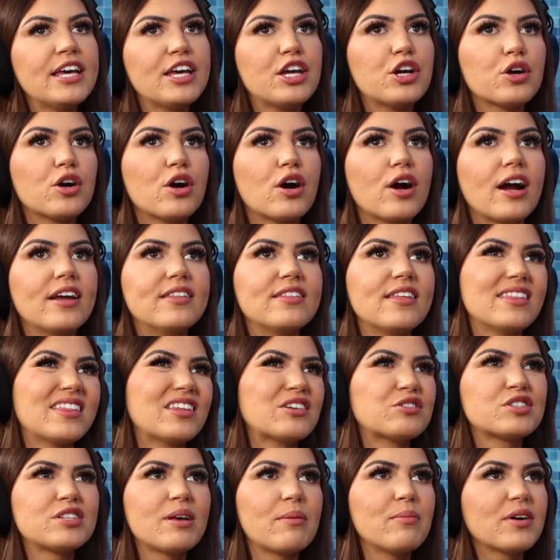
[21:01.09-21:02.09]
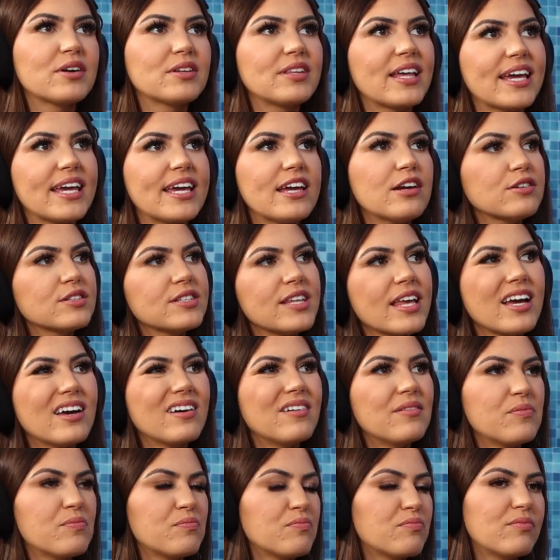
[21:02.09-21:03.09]
Here are, and then there's some that are like here's like
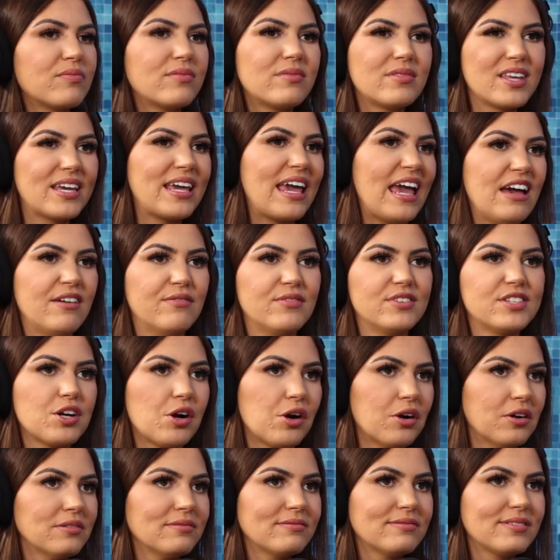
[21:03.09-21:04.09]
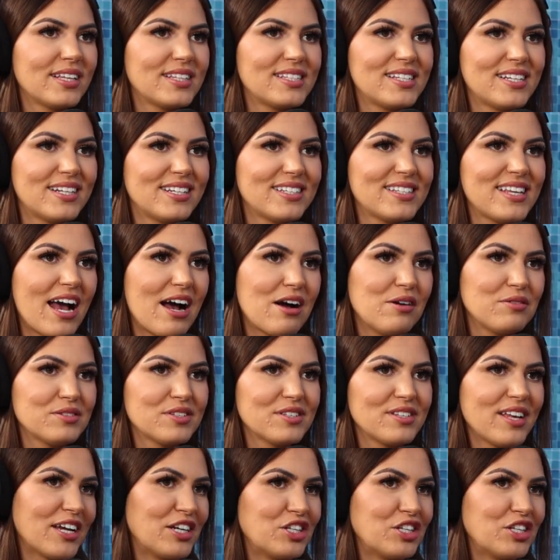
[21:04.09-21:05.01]
the canvas art that's in his house.